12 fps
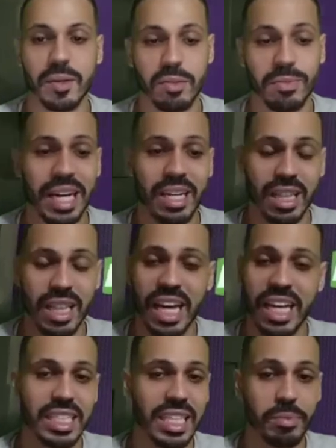me out a
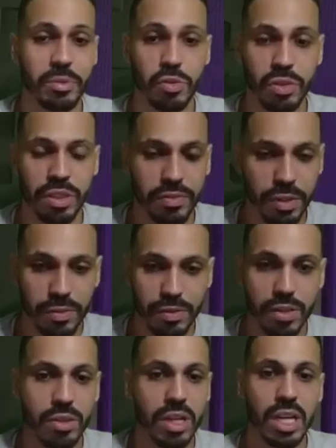lot. It's absolutely free for
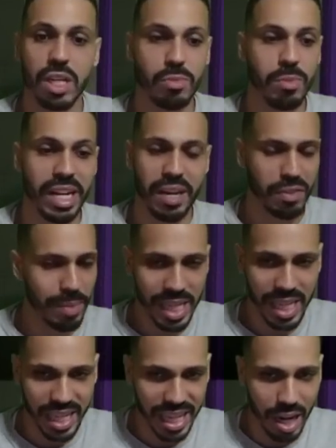you. You might have to make
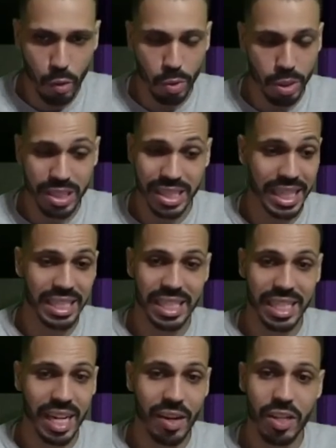an account, worst case
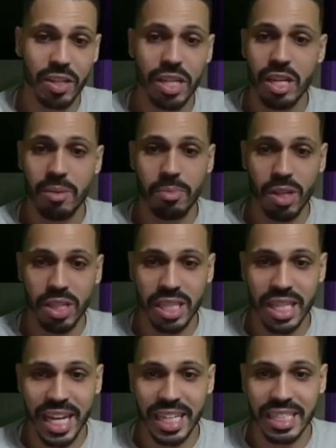scenario, but other than
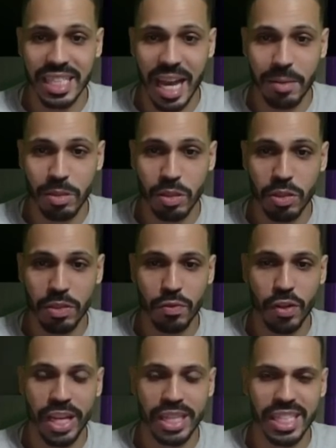that, it's absolutely free. Anthony